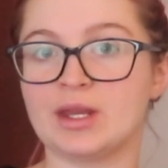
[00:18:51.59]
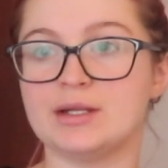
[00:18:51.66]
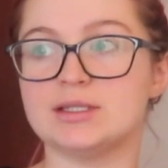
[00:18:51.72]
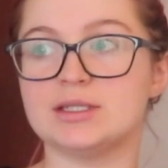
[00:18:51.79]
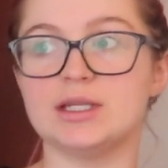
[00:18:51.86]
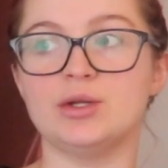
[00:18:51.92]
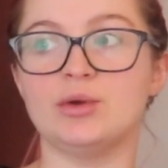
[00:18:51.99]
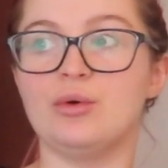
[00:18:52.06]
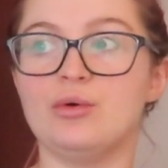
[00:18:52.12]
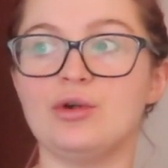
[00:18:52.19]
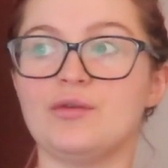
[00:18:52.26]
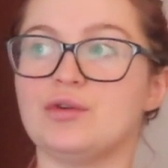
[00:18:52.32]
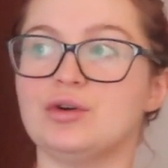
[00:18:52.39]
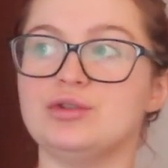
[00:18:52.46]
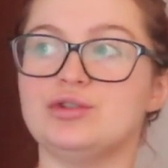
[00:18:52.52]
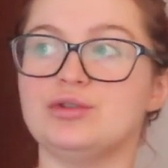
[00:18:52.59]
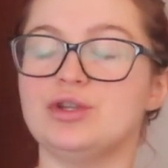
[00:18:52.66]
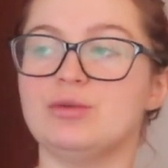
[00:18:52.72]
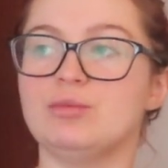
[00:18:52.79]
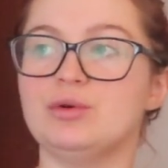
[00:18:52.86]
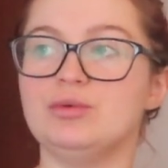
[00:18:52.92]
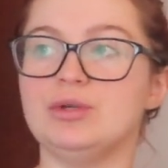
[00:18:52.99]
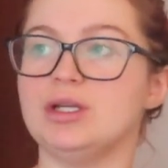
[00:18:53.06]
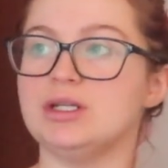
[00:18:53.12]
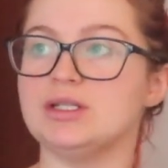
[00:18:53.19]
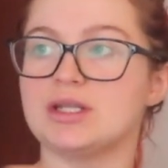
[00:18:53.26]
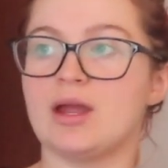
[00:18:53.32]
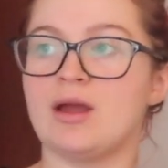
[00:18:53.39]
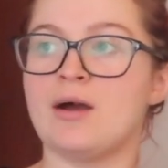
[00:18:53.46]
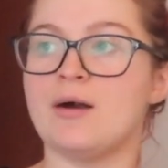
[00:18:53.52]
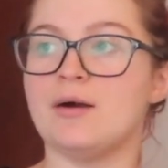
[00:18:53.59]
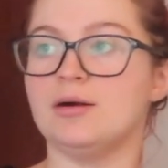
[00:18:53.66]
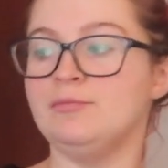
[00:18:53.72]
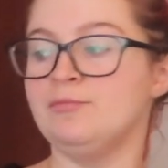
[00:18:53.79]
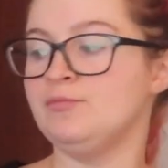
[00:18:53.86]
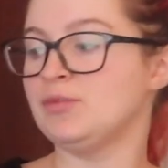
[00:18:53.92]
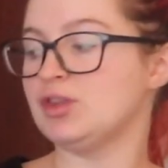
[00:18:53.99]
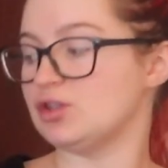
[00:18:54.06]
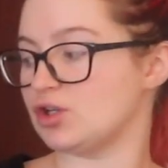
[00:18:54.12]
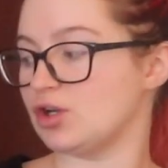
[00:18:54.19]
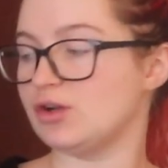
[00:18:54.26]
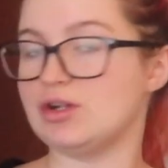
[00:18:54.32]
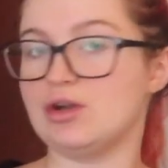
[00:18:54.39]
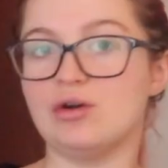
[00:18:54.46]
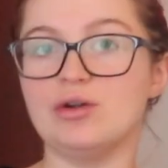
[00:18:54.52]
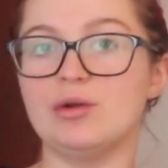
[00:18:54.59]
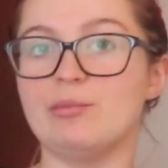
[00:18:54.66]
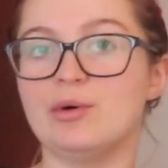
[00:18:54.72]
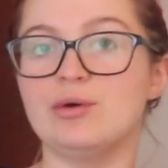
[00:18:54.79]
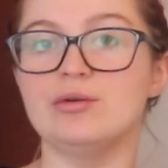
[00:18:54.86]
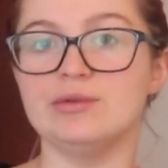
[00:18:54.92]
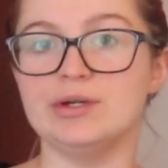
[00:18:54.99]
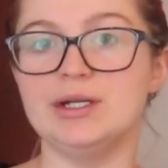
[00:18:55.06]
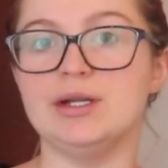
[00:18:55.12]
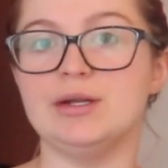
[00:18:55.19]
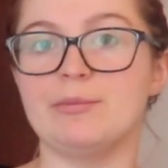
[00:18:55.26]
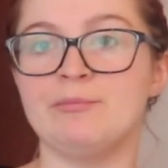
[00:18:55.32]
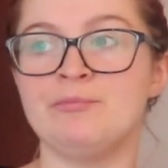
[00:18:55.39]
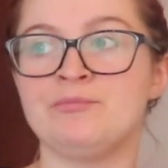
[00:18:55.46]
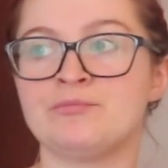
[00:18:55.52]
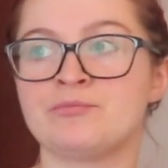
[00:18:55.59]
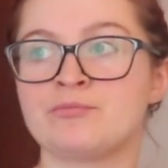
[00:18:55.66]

so then all I've got to do in the morning is get up, turn it on and pour it in,